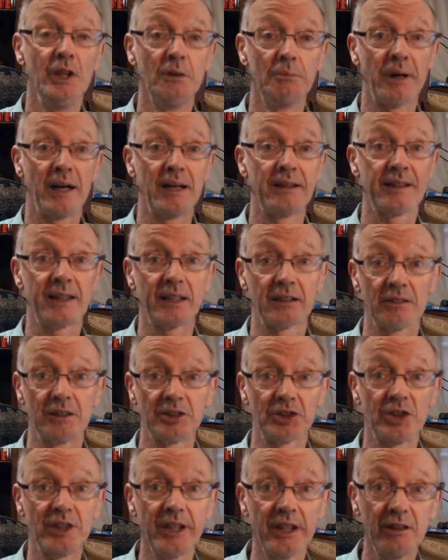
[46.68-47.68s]

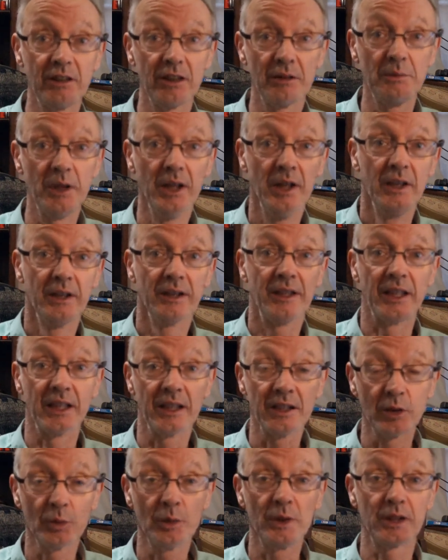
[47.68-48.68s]
Pythagoras' theorem, the
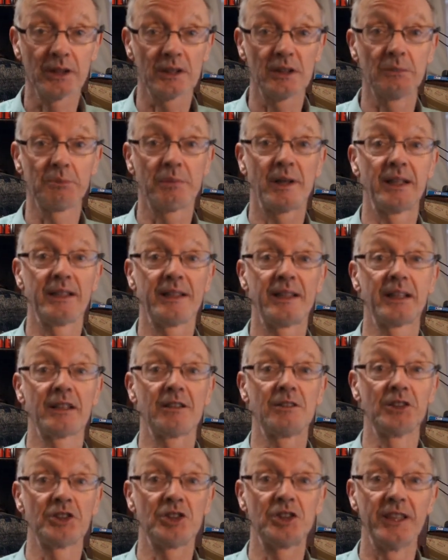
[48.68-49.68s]
other work that
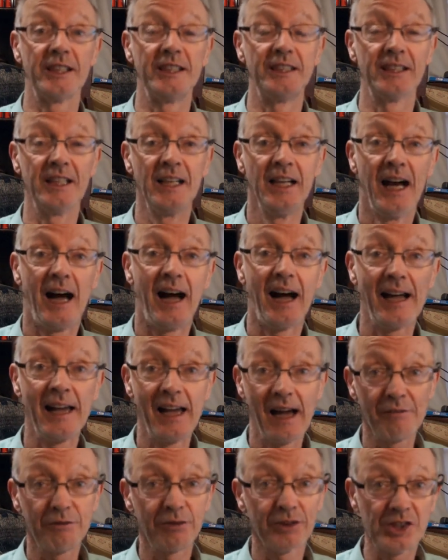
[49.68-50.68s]
Pythagoras did. I
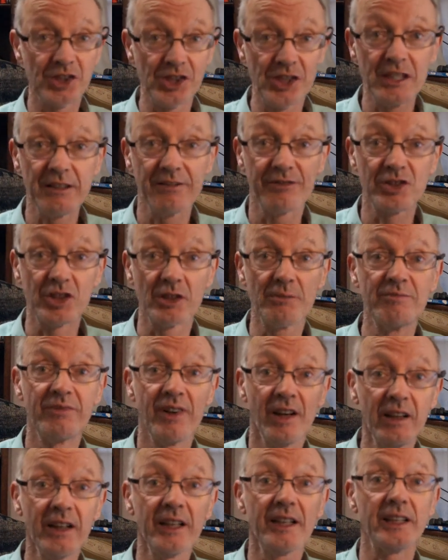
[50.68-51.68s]
have received some
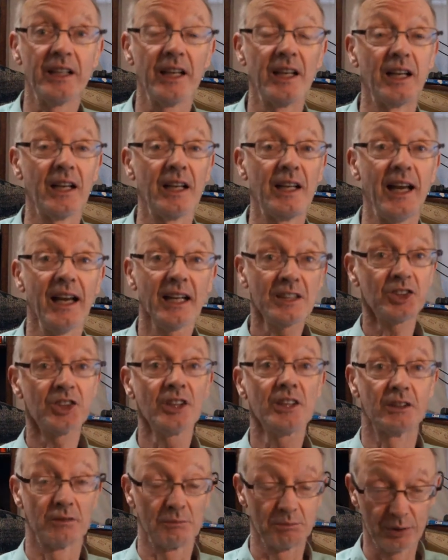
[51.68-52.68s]
very
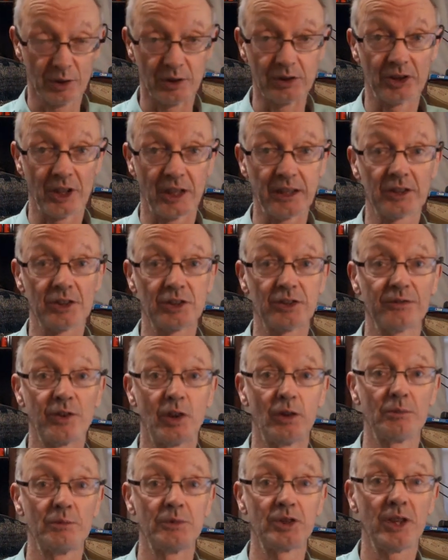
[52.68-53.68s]
excellent projects
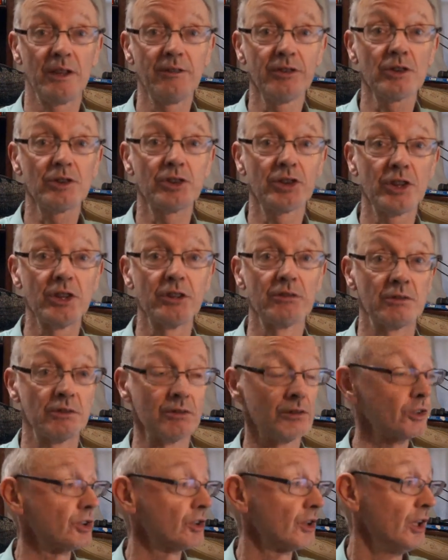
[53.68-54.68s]
from several
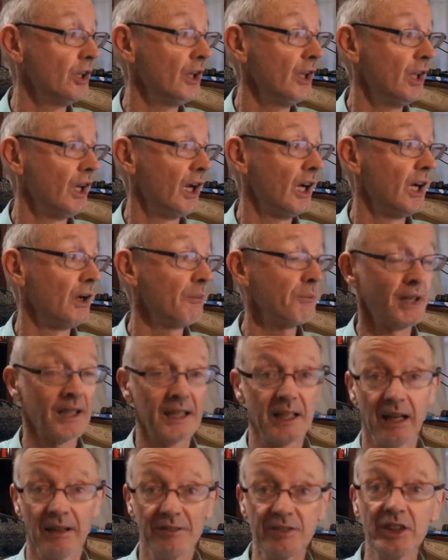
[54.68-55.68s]
students, but
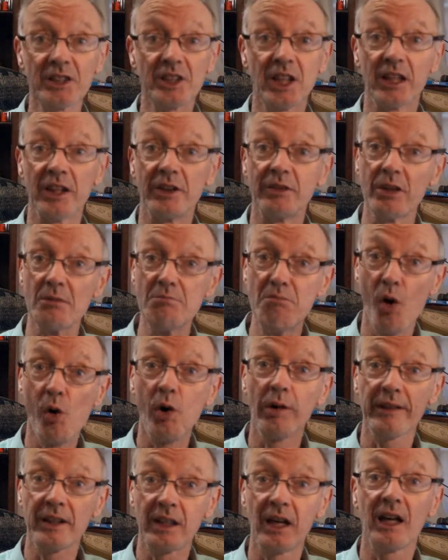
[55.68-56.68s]
I have to tell you that
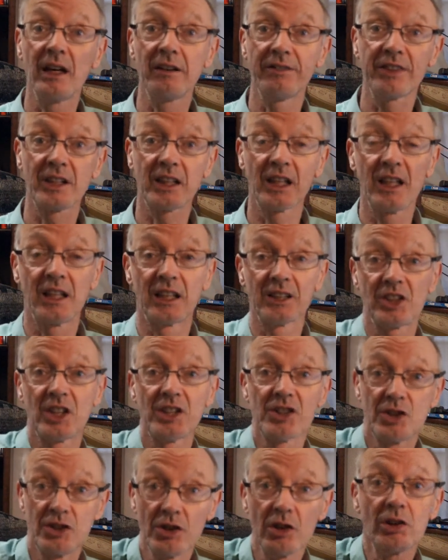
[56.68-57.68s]
more than half the class
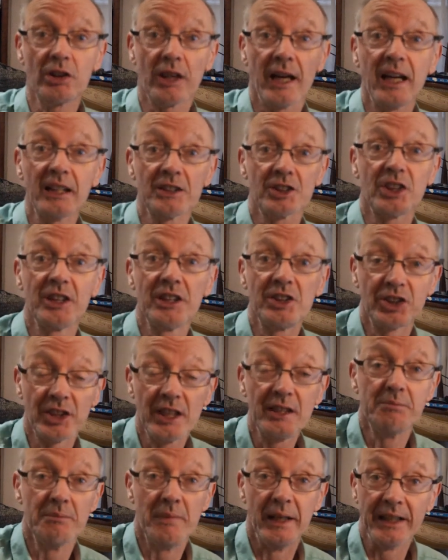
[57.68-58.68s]
has not actually
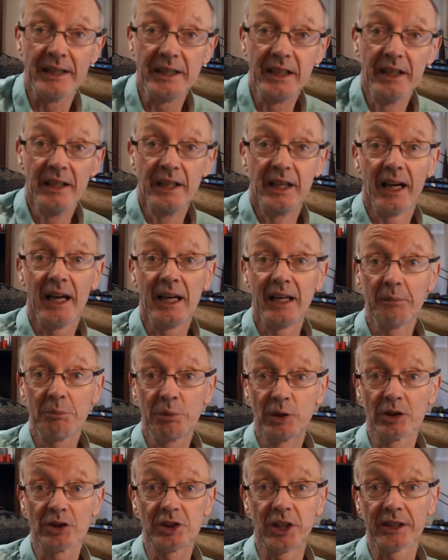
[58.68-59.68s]
sent me a
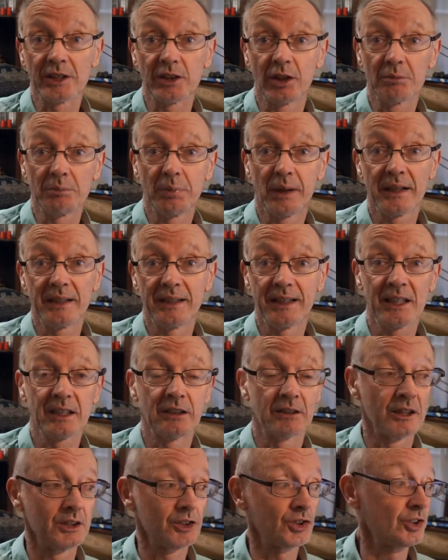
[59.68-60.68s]
project on
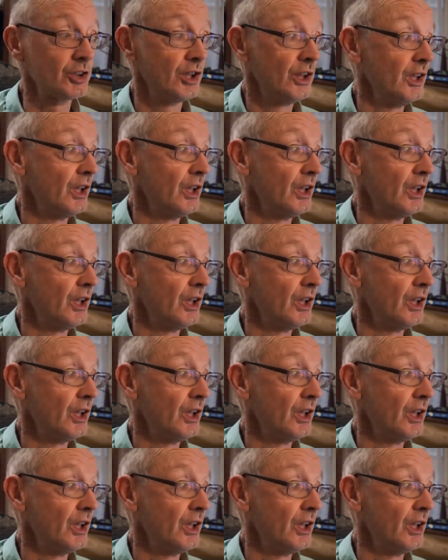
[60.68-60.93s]
Pythagoras.